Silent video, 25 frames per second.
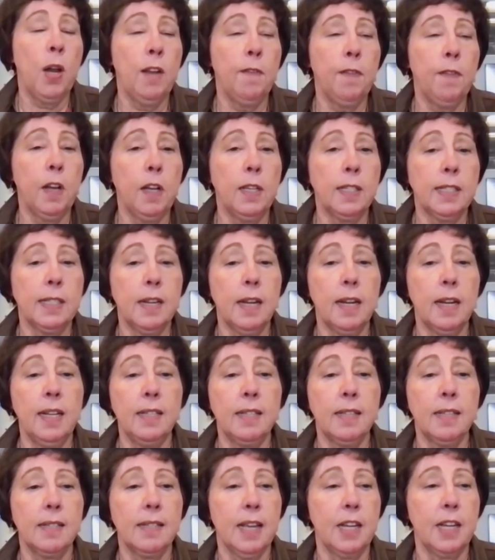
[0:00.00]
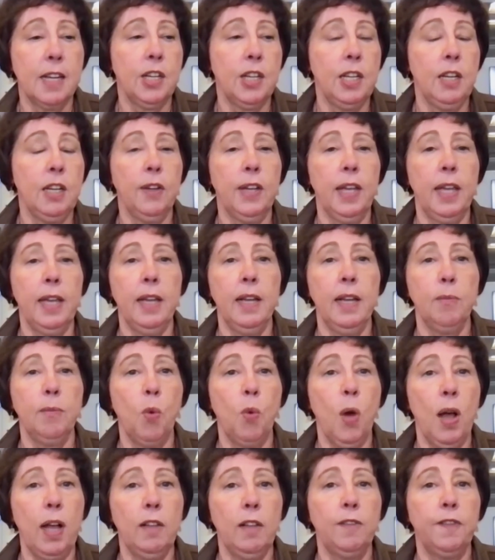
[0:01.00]
One of our studies is actually looking at
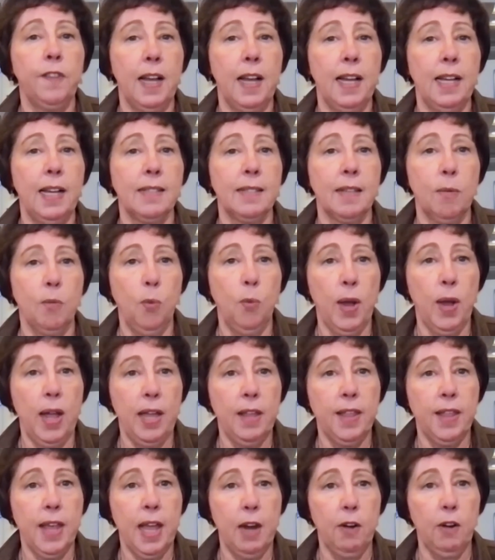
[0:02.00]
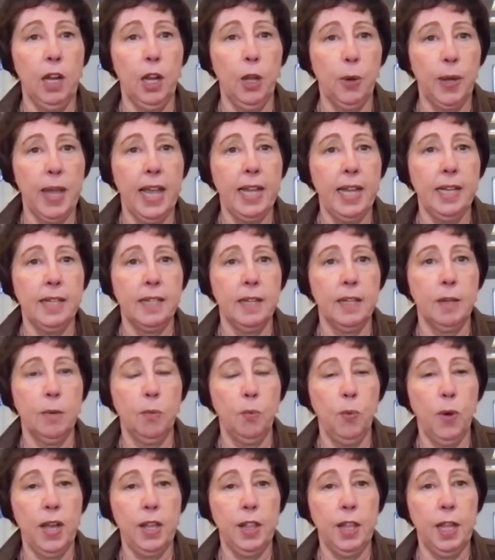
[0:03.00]
wildfires and where they're located
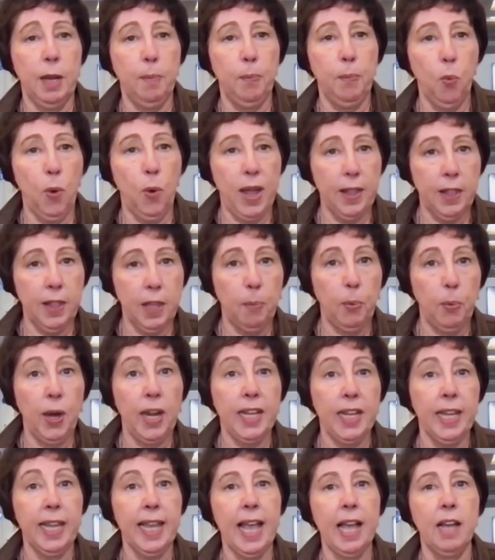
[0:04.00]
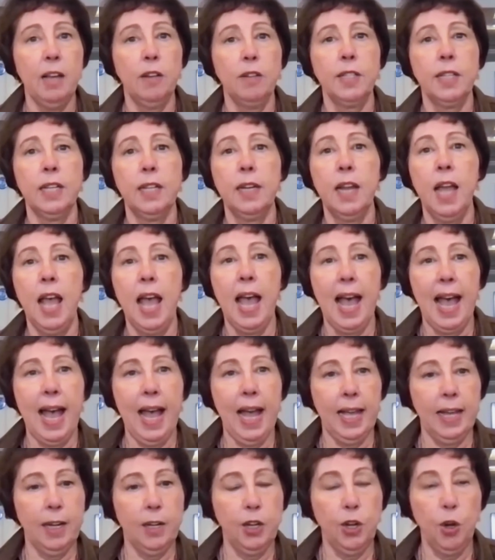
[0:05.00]
and where they're breaking out and
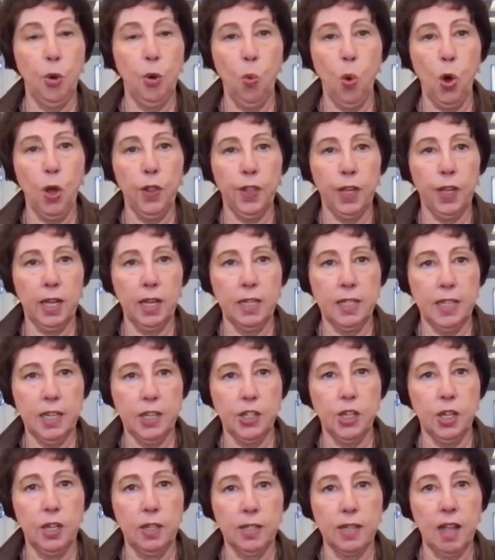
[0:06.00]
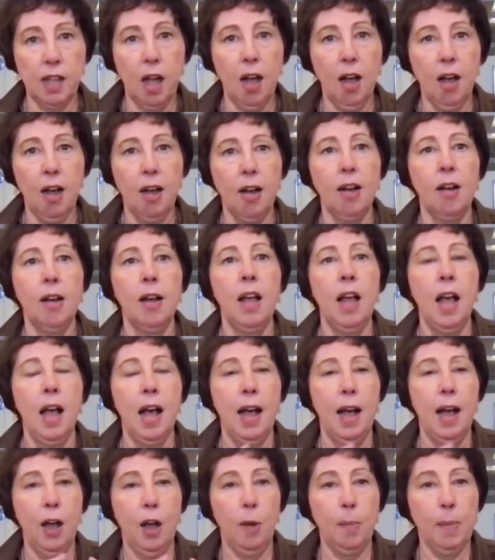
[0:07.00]
you know, what the conditions are
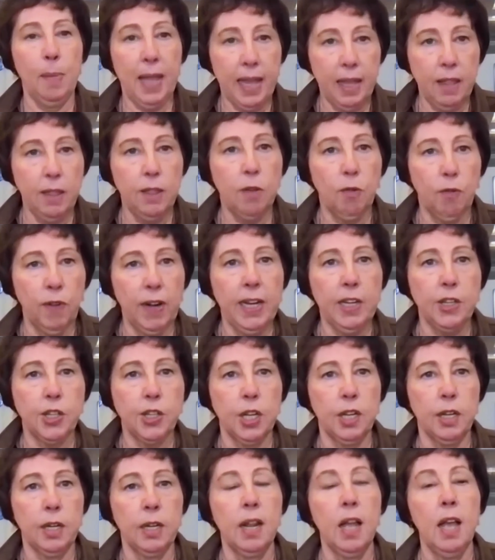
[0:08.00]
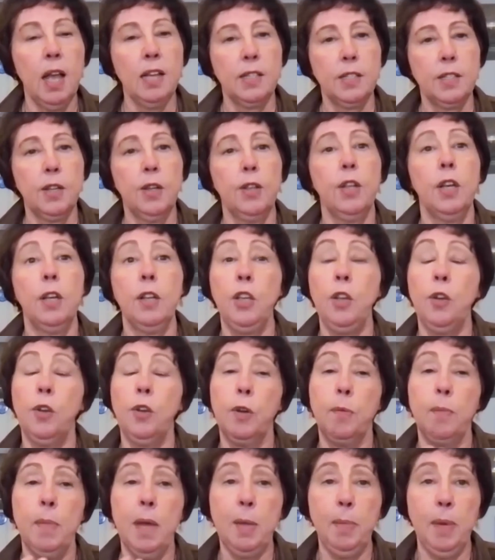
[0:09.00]
in the region, so that you
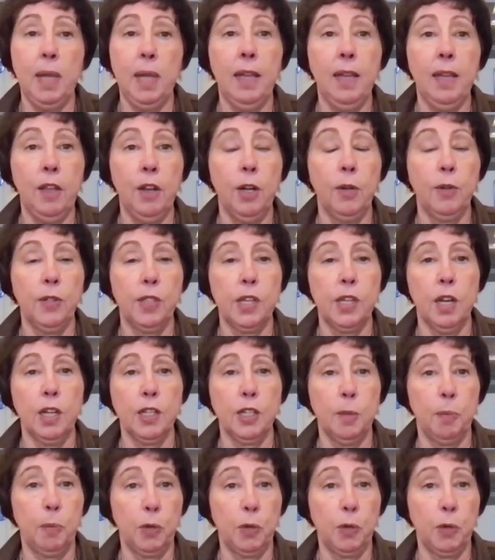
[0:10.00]
could maybe, you know, start